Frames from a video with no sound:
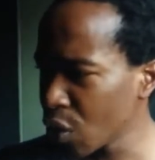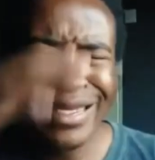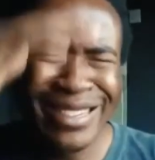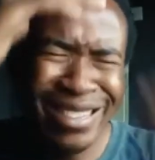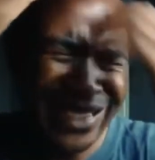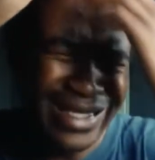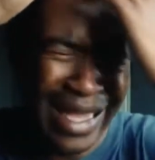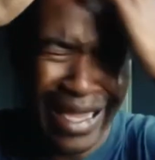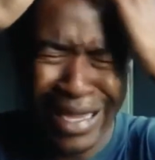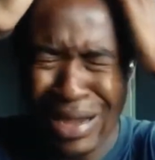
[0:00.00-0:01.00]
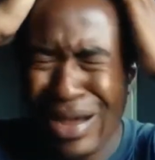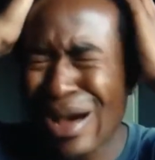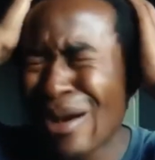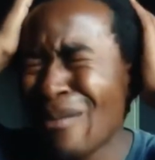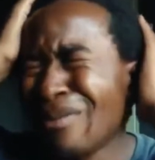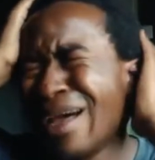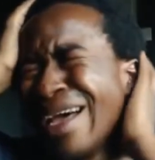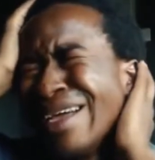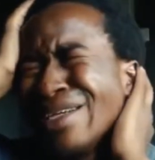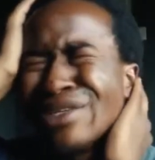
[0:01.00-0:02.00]
And she's like, oh
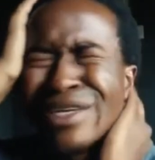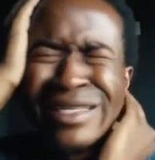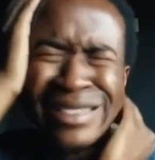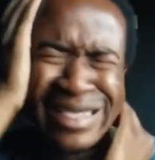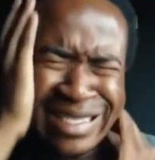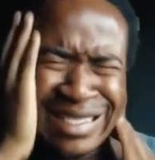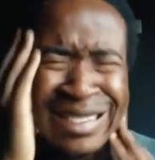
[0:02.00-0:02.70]
my goodness,